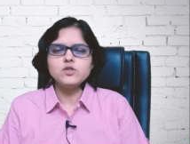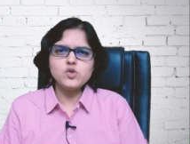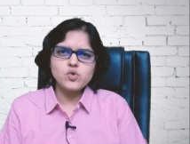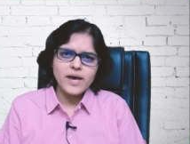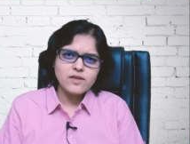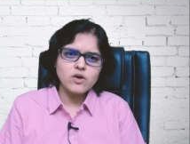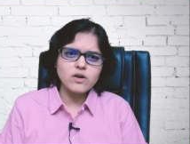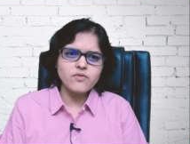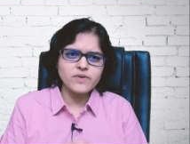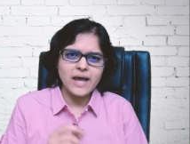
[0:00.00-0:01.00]
So today I
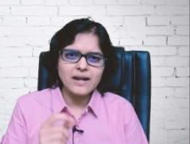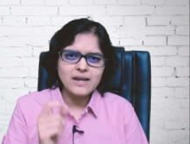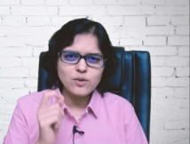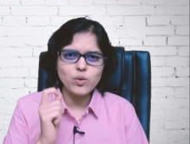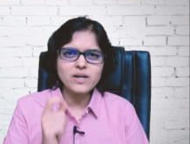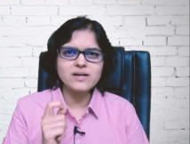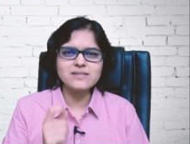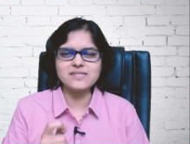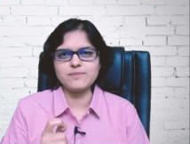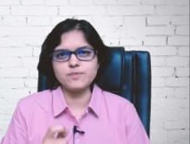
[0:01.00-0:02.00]
thought of tackling one
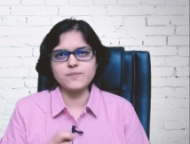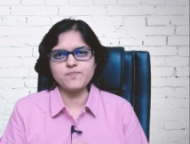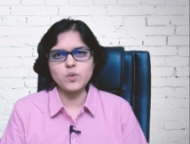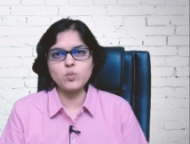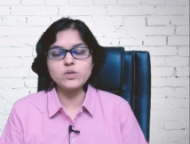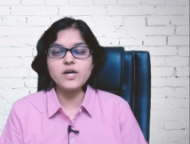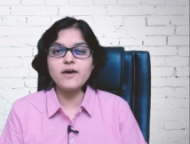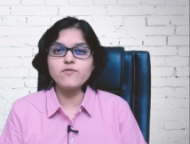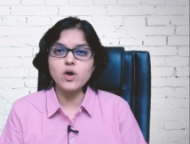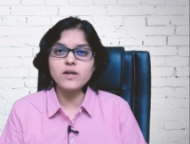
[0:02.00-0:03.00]
concept which I
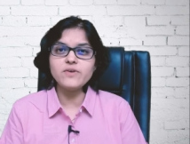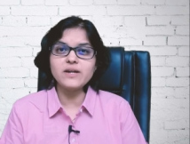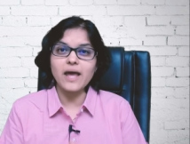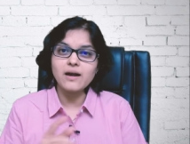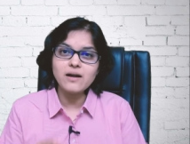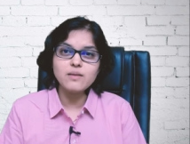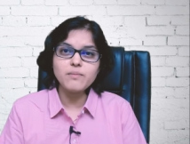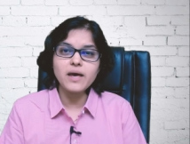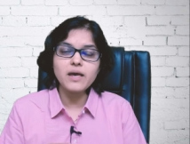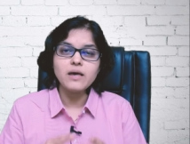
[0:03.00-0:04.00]
have not even tackled in my